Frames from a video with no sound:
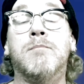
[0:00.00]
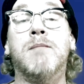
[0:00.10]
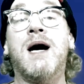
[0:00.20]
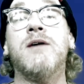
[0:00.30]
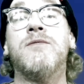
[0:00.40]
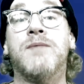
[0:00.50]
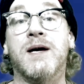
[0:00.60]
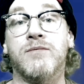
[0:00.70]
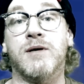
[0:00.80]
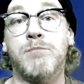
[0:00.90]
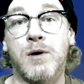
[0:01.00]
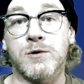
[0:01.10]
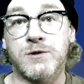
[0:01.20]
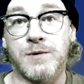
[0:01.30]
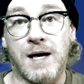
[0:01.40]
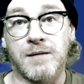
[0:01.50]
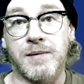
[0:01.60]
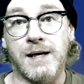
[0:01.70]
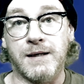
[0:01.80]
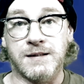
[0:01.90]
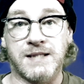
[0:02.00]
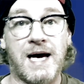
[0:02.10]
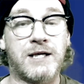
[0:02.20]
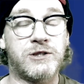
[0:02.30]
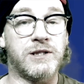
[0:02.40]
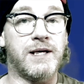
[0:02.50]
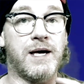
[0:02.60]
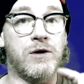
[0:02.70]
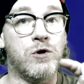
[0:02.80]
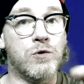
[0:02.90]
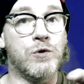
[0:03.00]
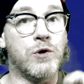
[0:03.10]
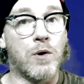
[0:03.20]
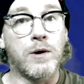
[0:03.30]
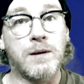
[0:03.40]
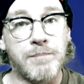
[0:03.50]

My favorite post-rock band is actually a New York